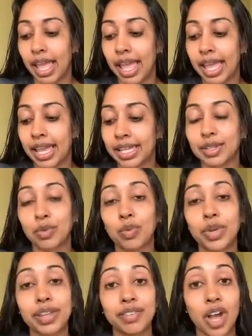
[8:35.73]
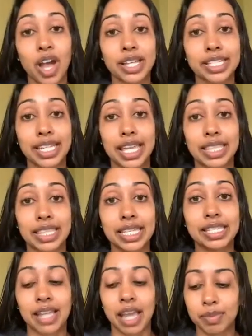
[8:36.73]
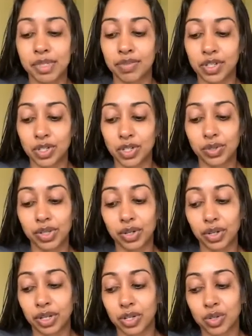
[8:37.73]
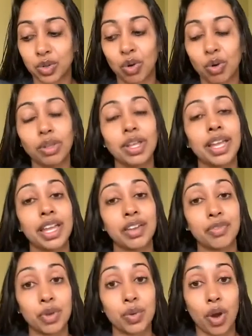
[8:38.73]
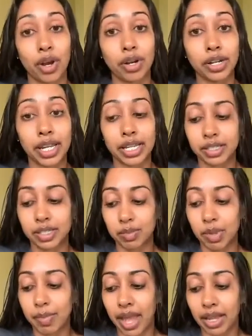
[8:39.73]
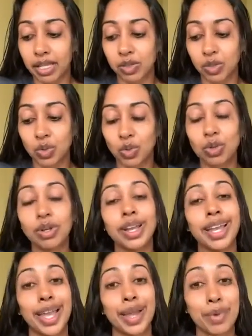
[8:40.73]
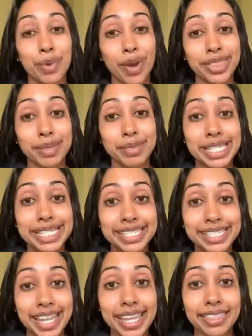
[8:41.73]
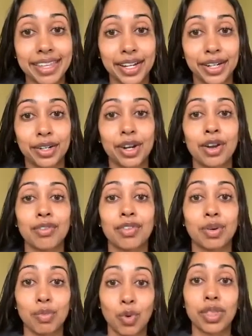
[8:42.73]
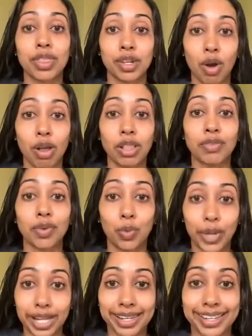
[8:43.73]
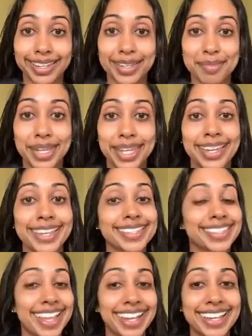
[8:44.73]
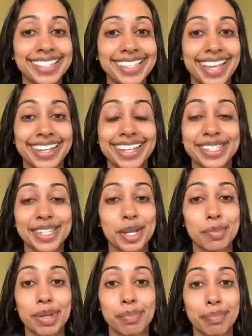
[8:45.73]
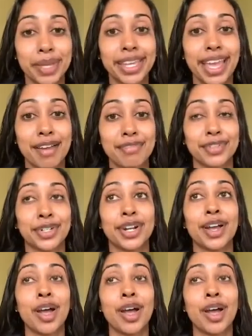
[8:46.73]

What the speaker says: And we have got to get these types of issues under control if we want our kids to be back in school and we want them to stay there for more than all of a week. Because like I said, it's going to be a big effort